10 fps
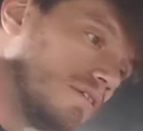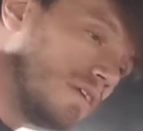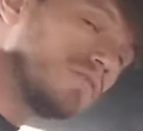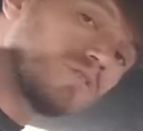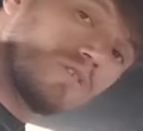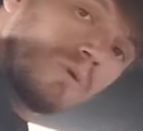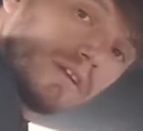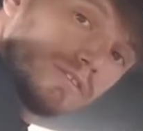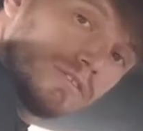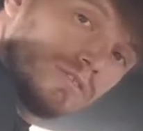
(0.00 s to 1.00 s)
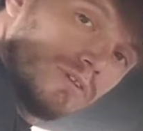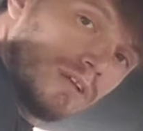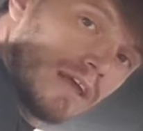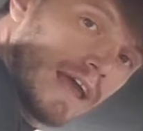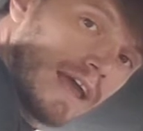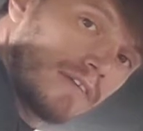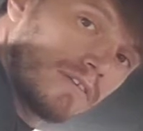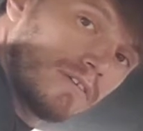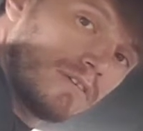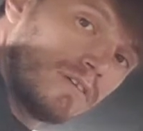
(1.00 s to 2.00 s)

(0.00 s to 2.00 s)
these are the questions you need to ask.